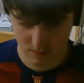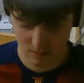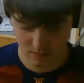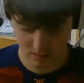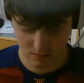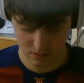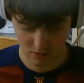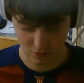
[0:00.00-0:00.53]

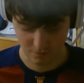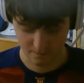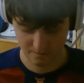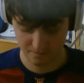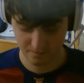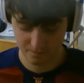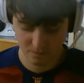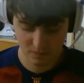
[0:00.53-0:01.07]
So,
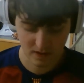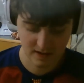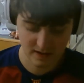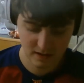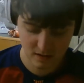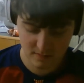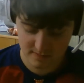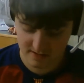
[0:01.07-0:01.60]
an
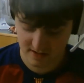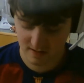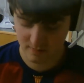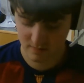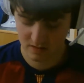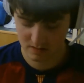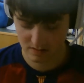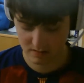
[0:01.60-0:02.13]
income
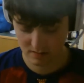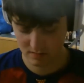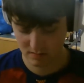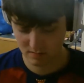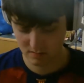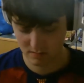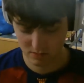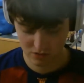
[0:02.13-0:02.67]
statement
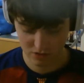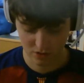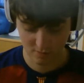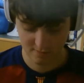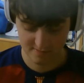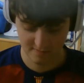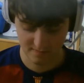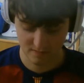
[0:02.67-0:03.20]

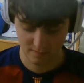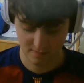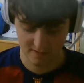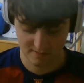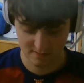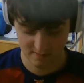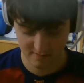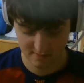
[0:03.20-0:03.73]
shows if the
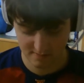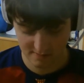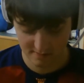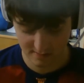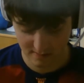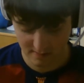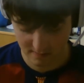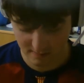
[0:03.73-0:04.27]
business
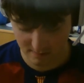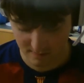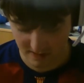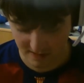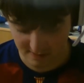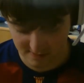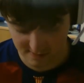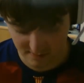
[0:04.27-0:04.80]

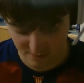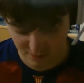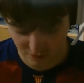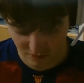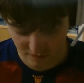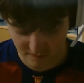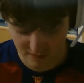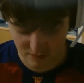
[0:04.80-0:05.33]
makes
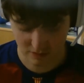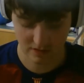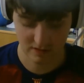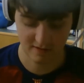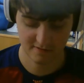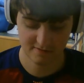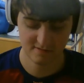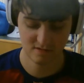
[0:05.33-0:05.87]
profit or
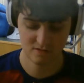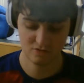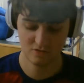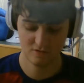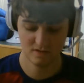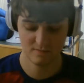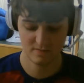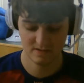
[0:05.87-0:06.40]
loss
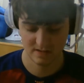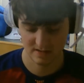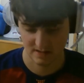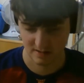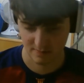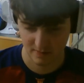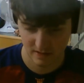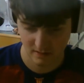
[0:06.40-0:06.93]
during a particular
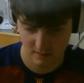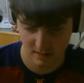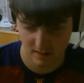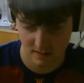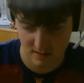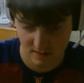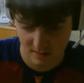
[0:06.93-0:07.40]
period.